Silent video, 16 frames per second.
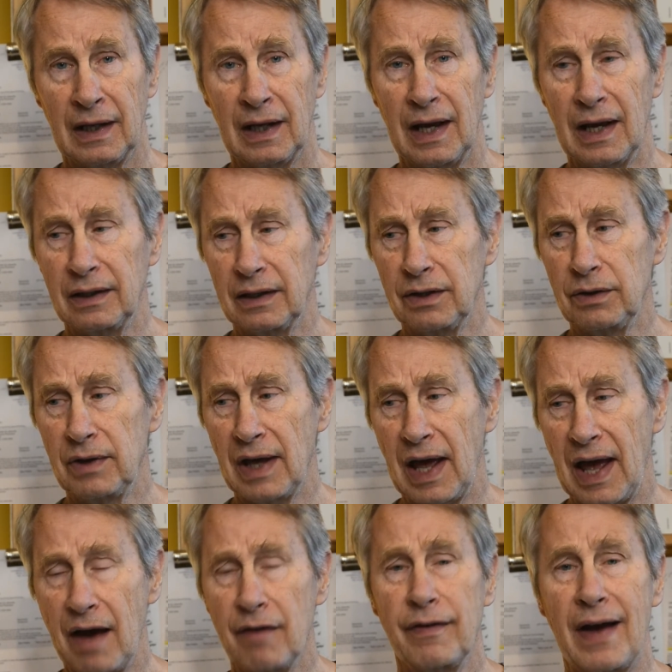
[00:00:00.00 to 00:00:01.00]
And he'd
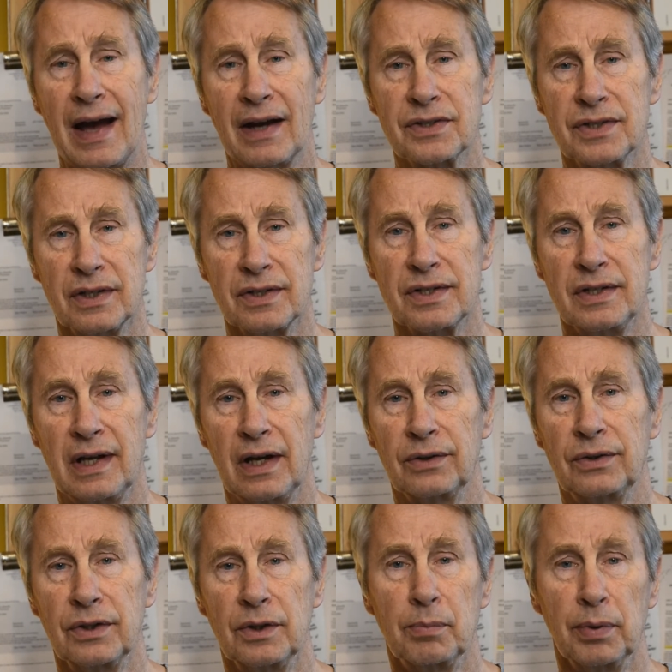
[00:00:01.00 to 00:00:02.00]
have access now
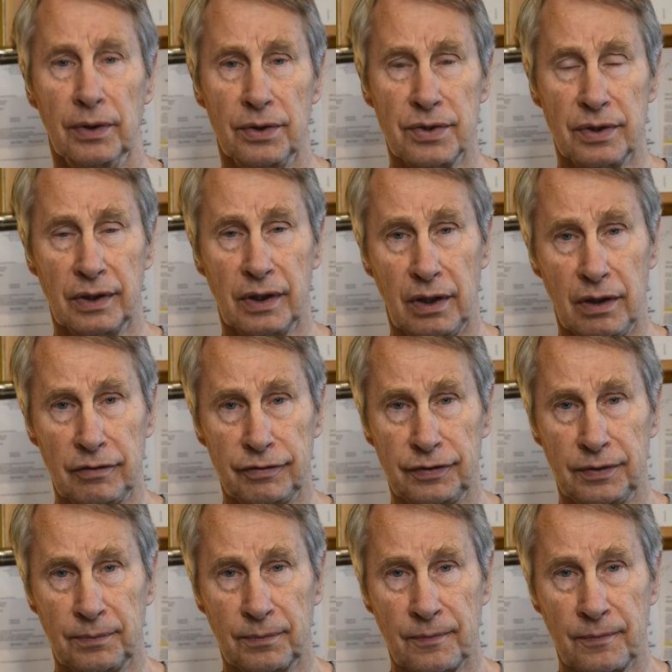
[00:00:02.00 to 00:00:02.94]
to the Persian Gulf.